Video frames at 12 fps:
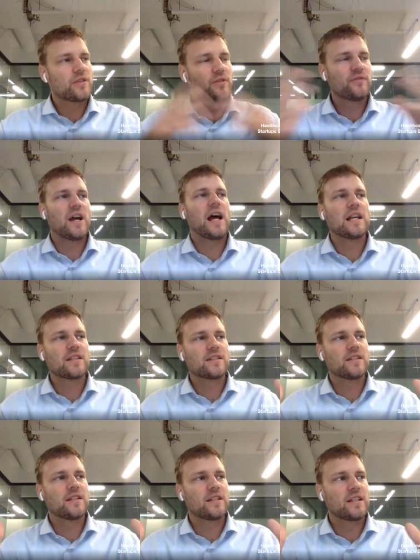so
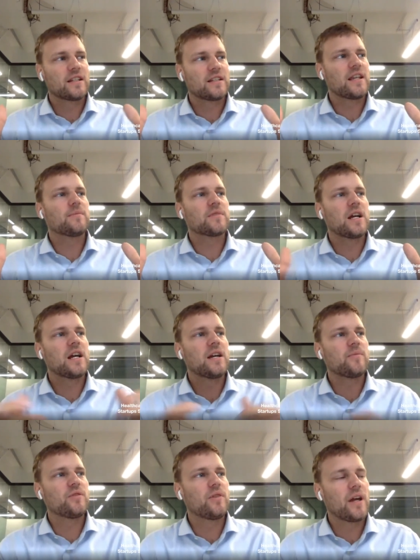vast, and at the same
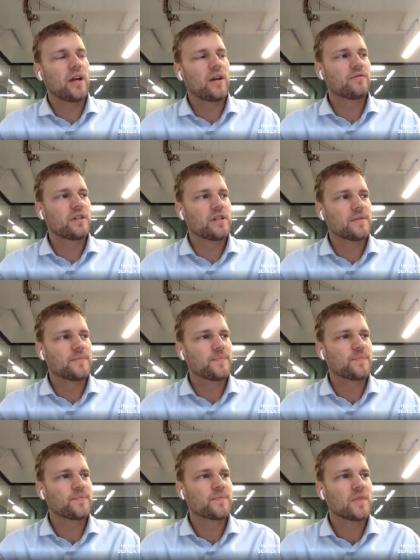time you have
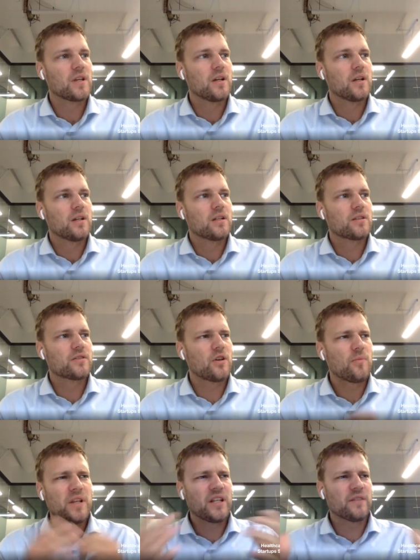
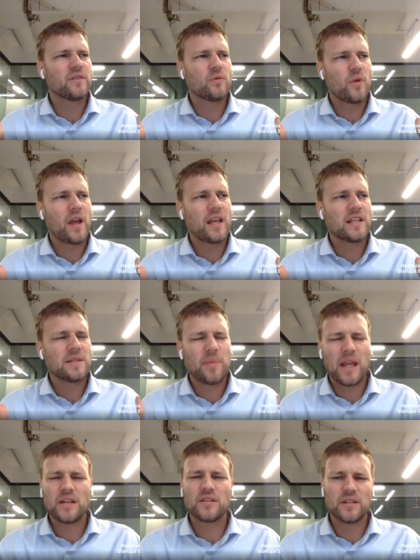so many different ways
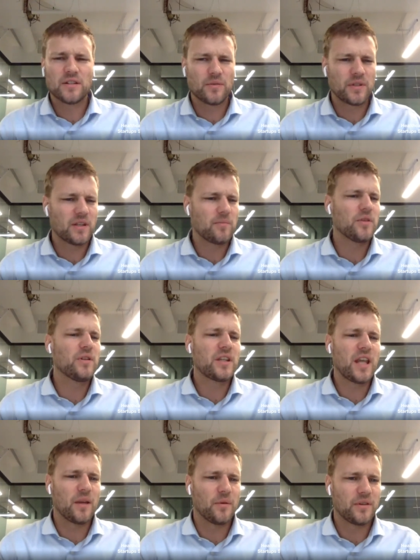patients would
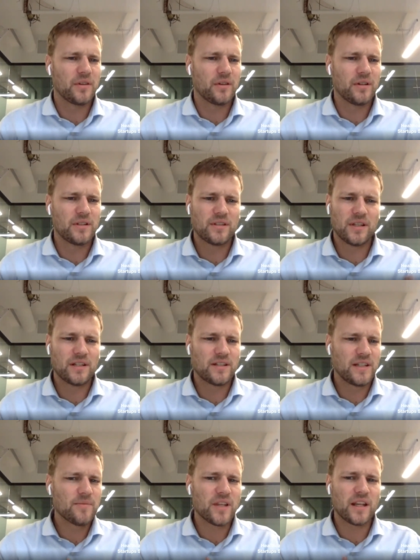communicate with you. It
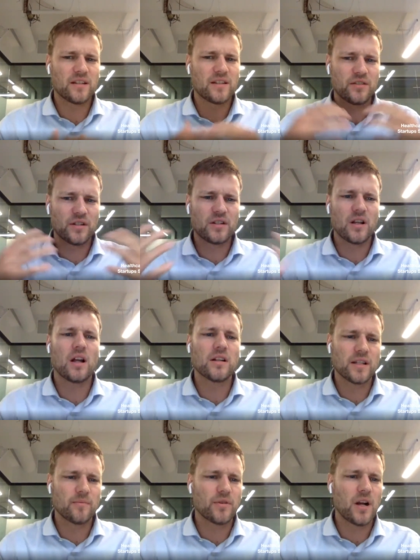seems like it's such a
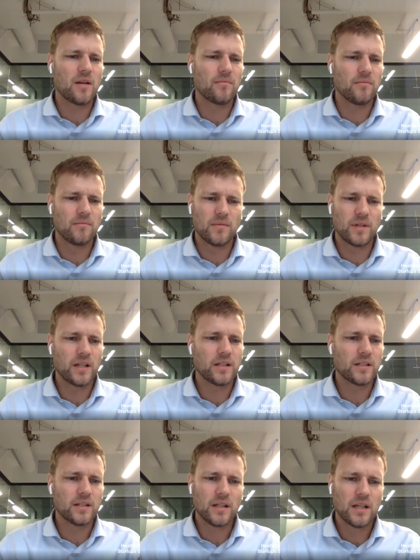daunting problem.
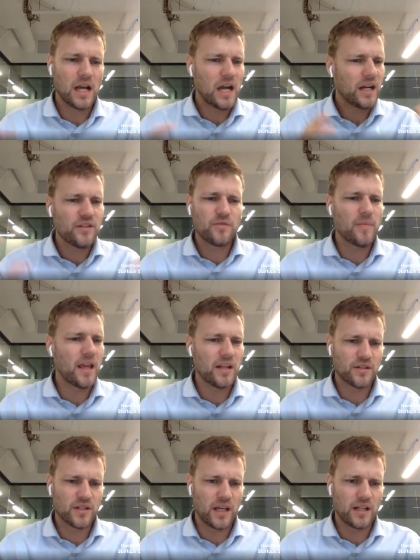And how did you
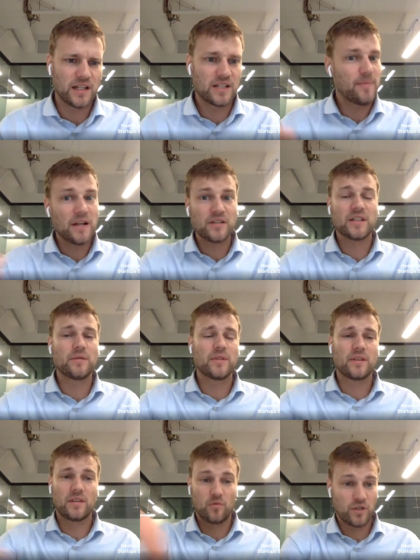manage that, especially
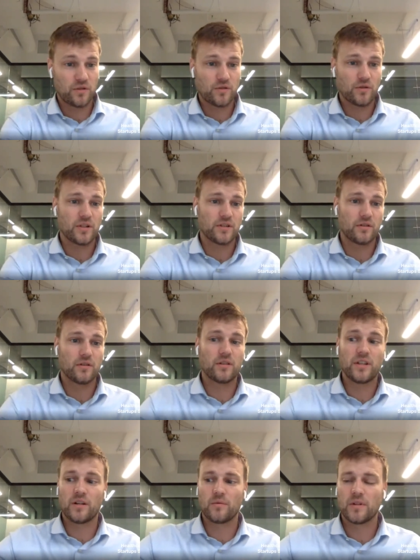with what you showed us
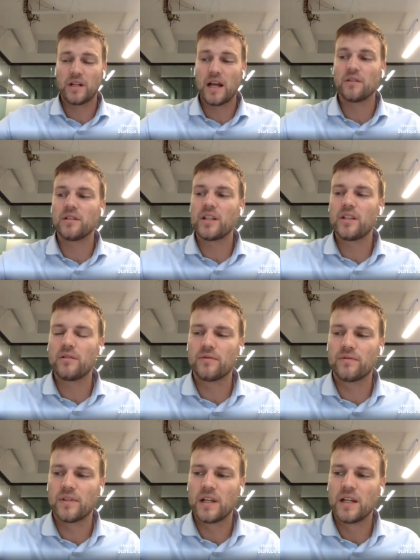earlier, where not only
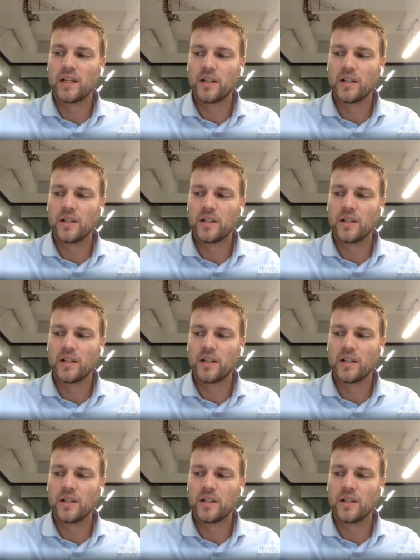you've